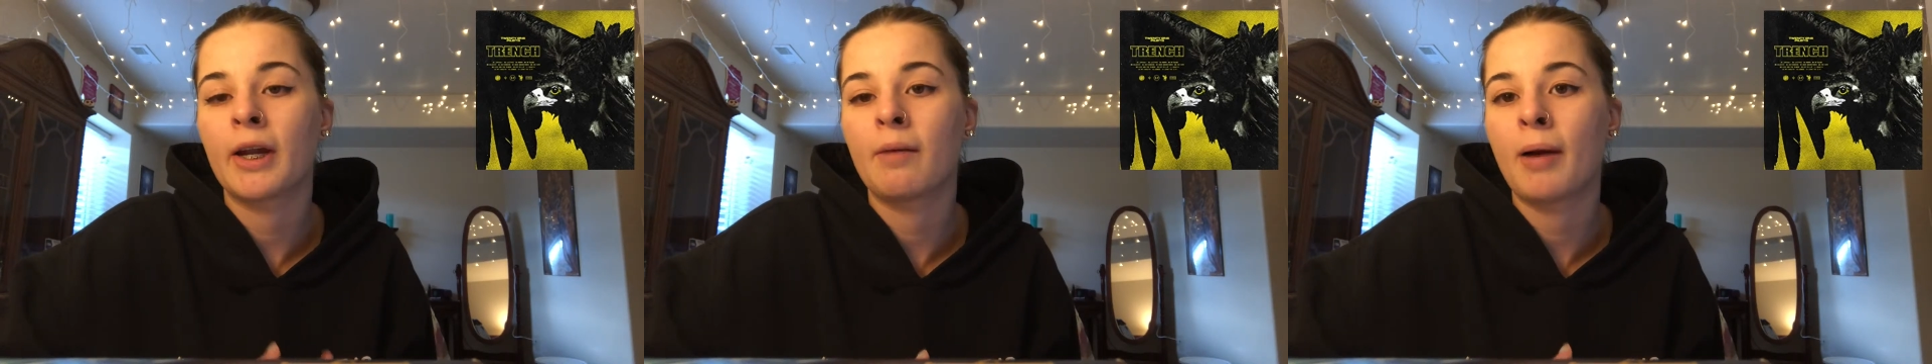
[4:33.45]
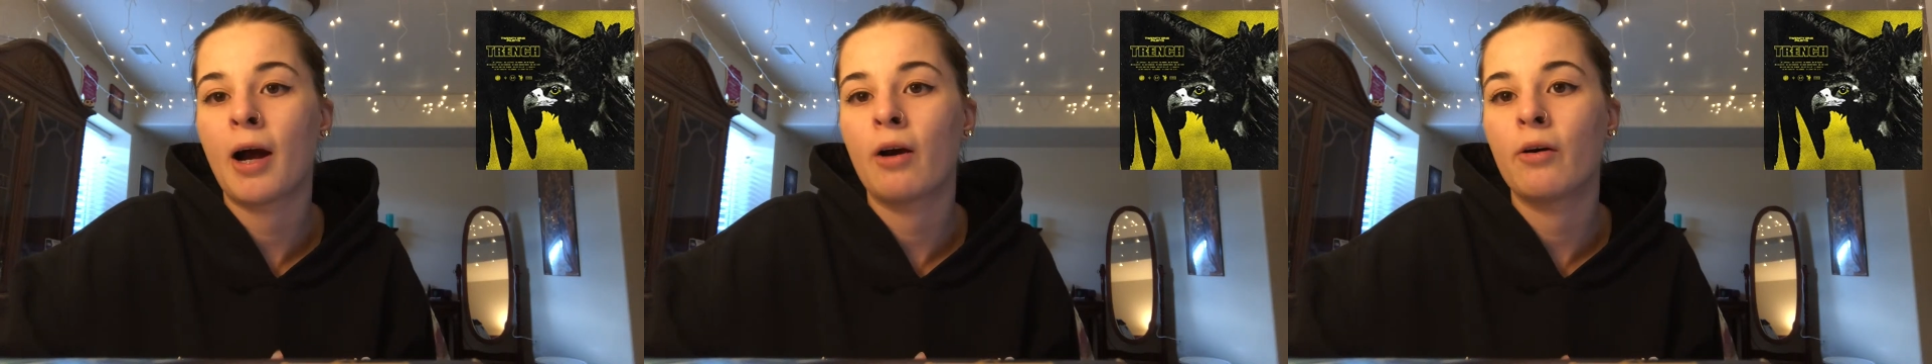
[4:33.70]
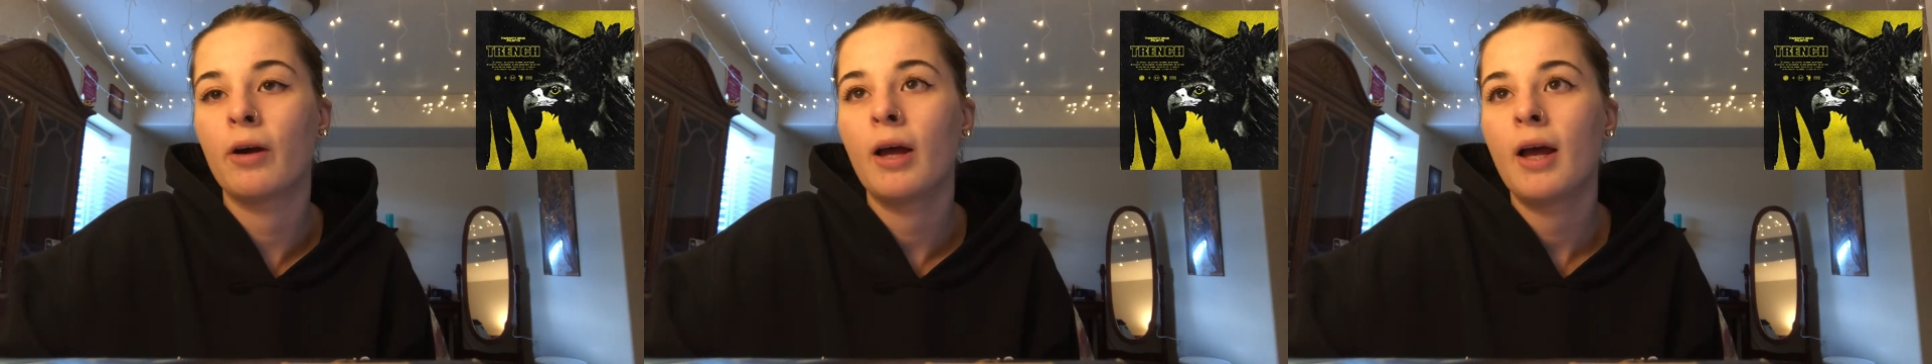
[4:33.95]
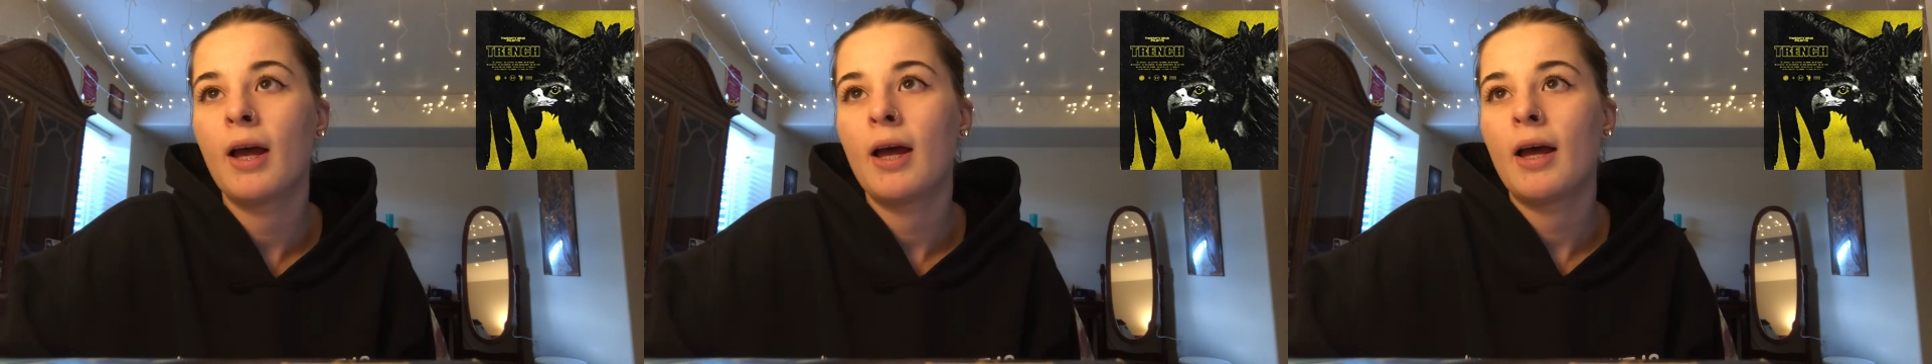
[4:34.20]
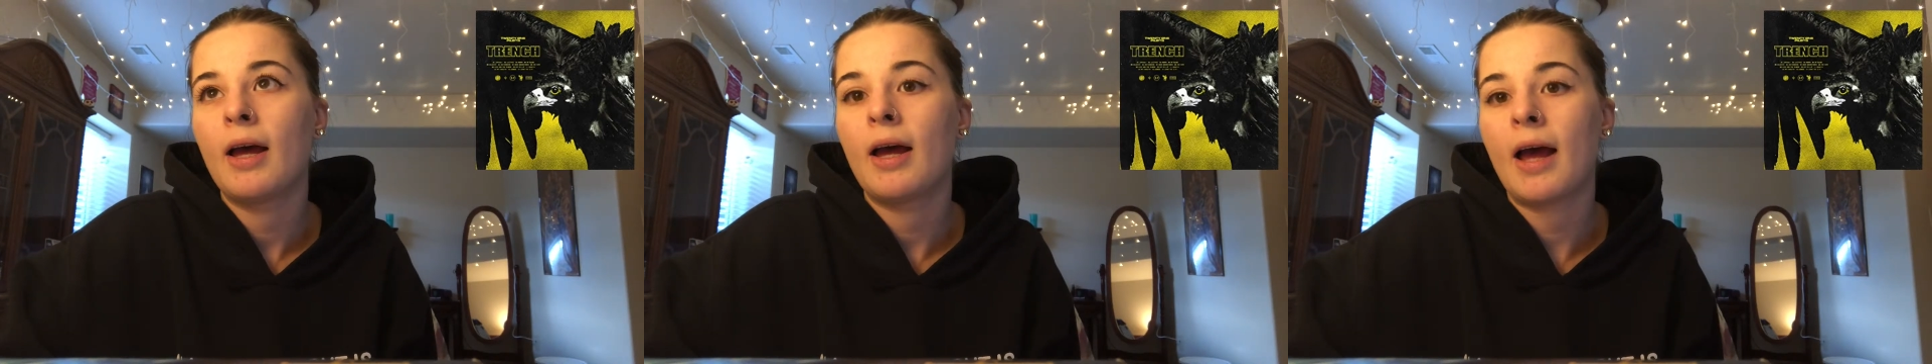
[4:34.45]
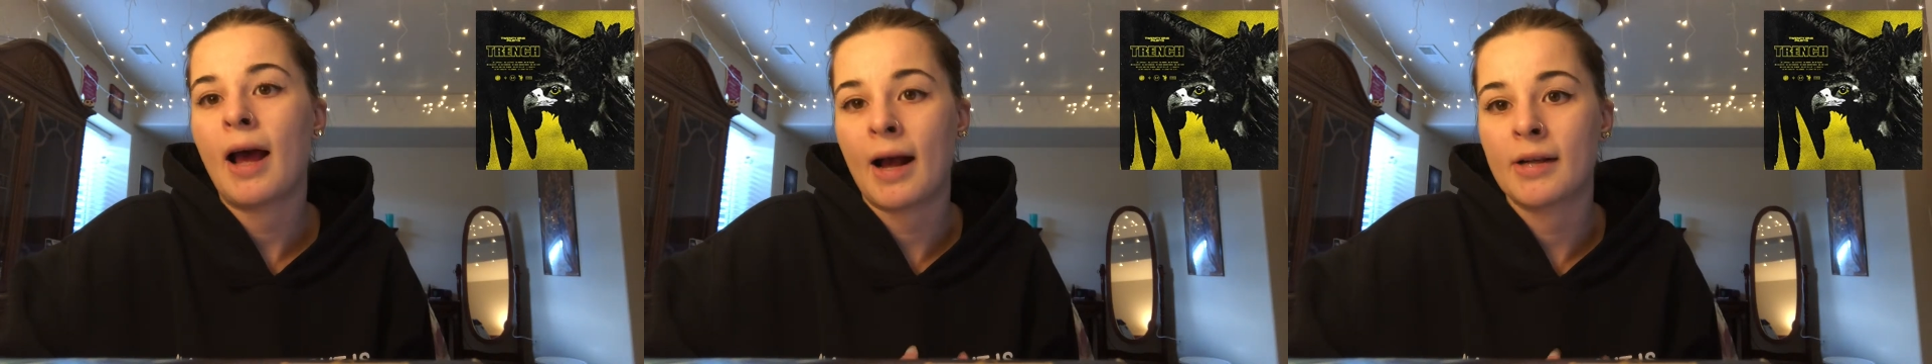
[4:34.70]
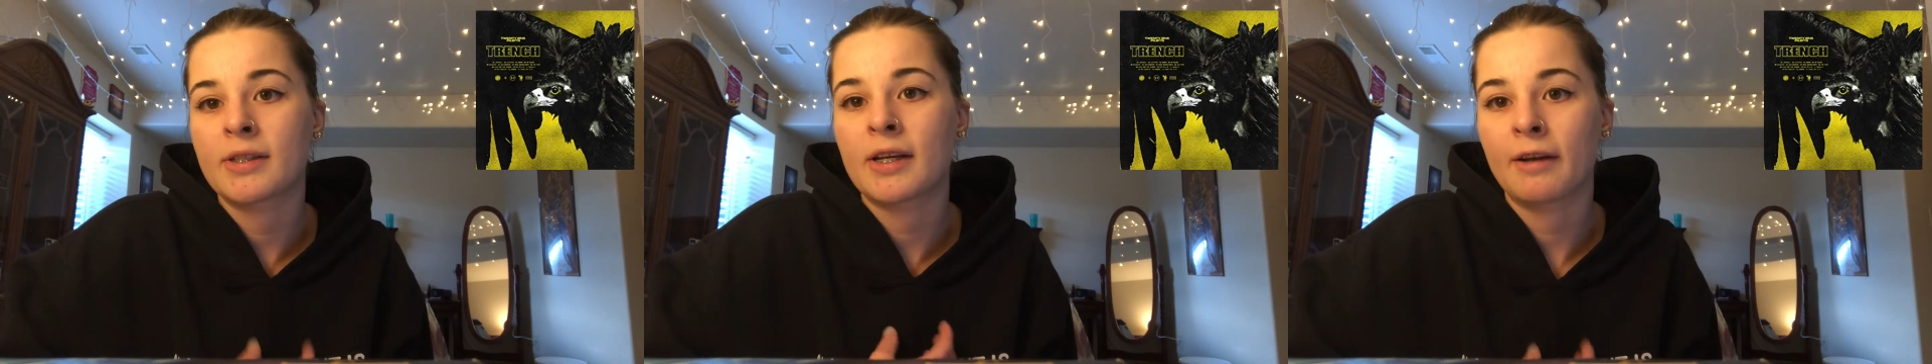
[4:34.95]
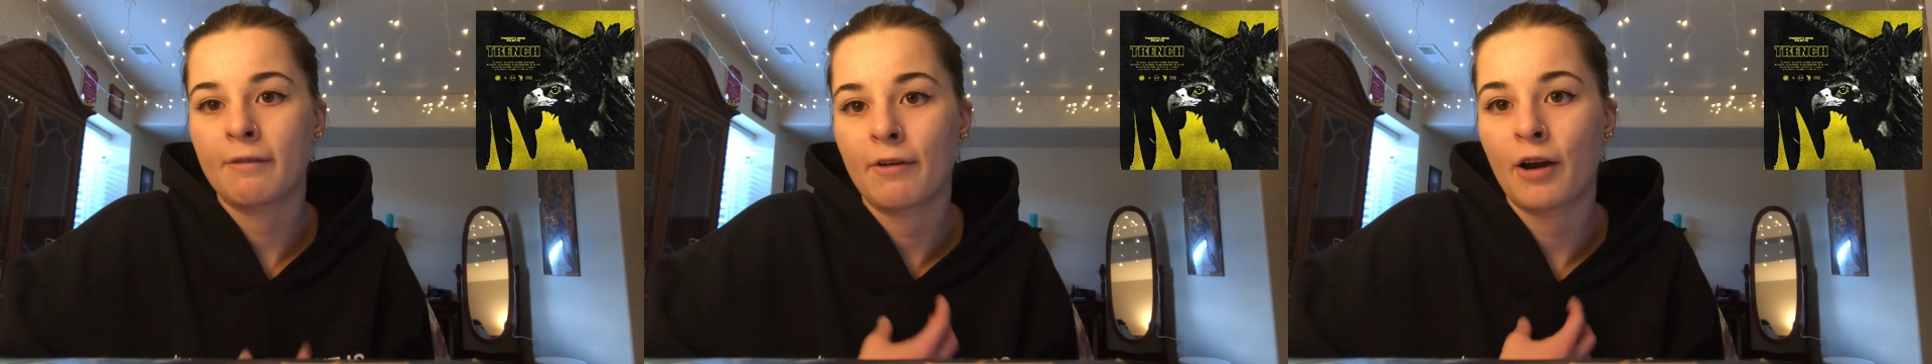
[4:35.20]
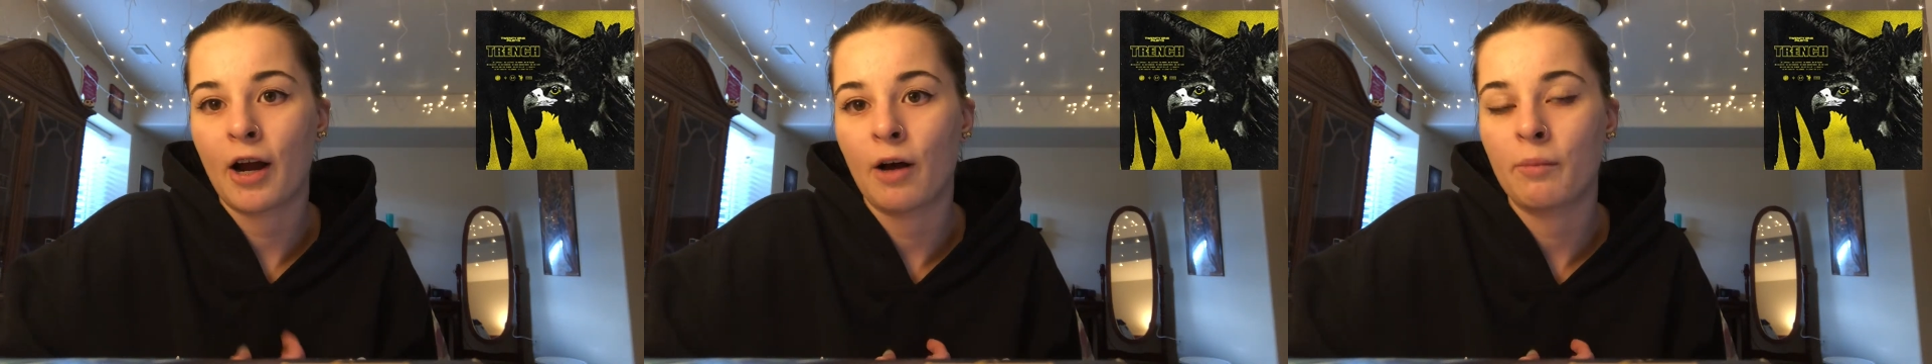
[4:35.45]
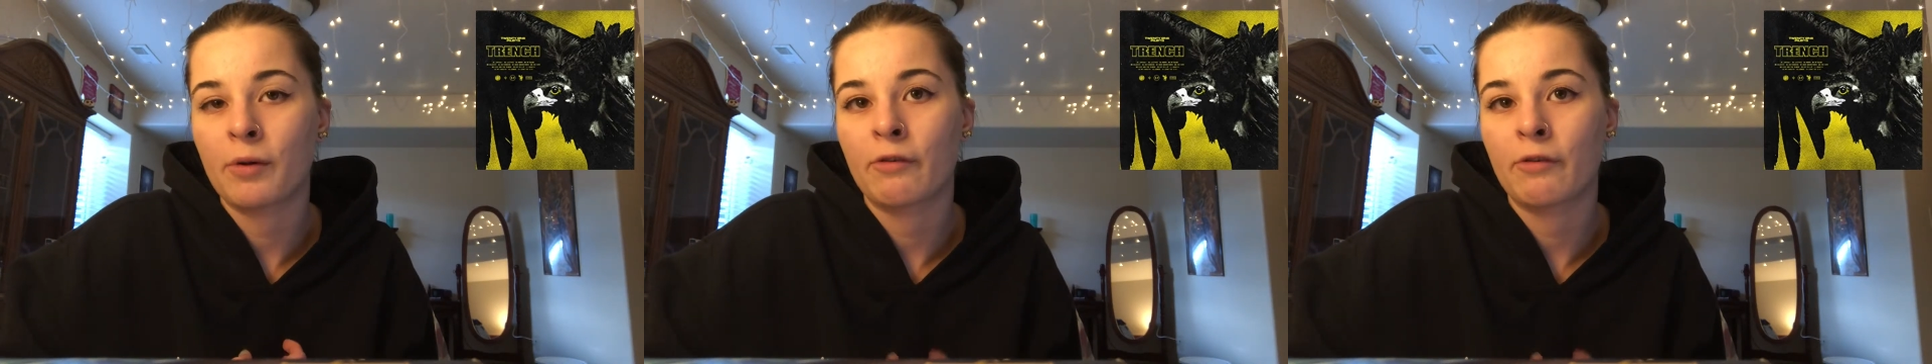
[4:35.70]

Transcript: about asking for help.